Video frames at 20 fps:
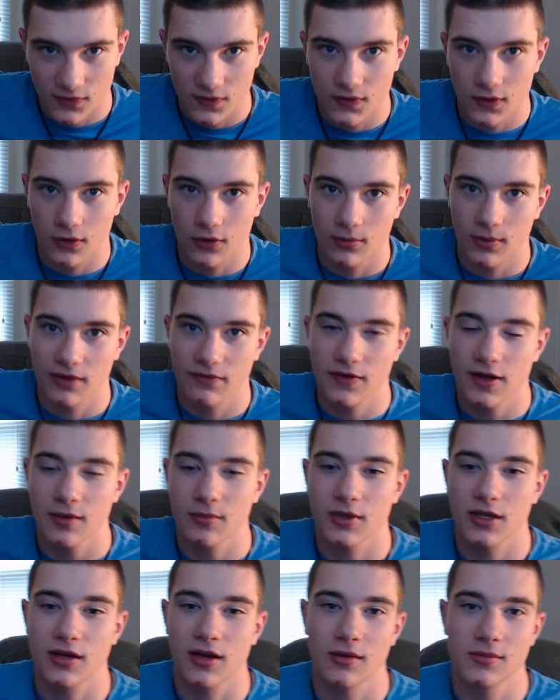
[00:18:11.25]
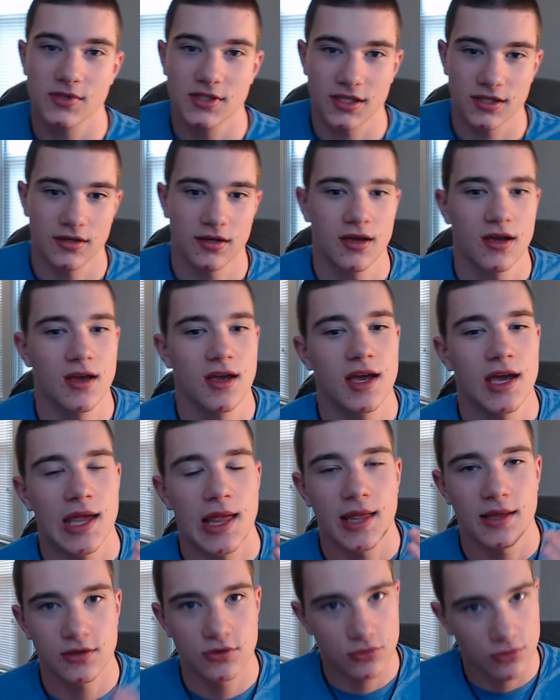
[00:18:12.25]
So my family comes in,
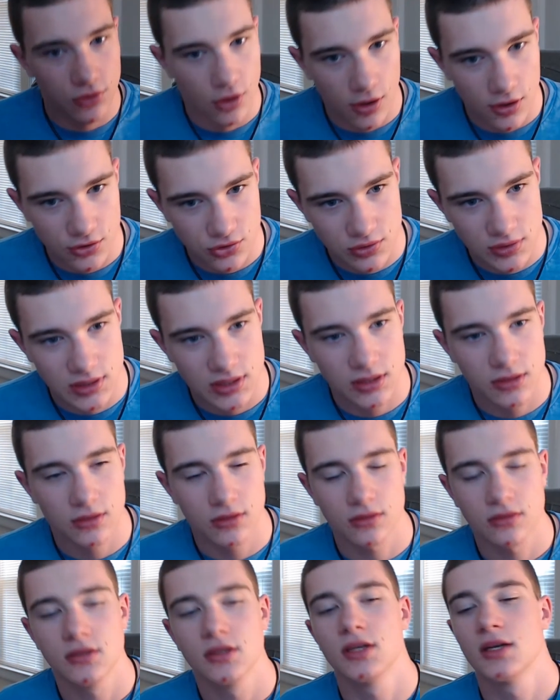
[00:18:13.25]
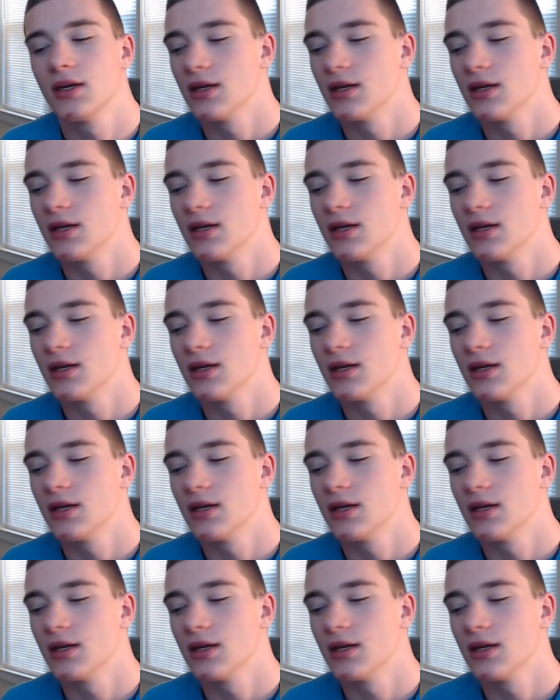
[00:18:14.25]
they do laundry here,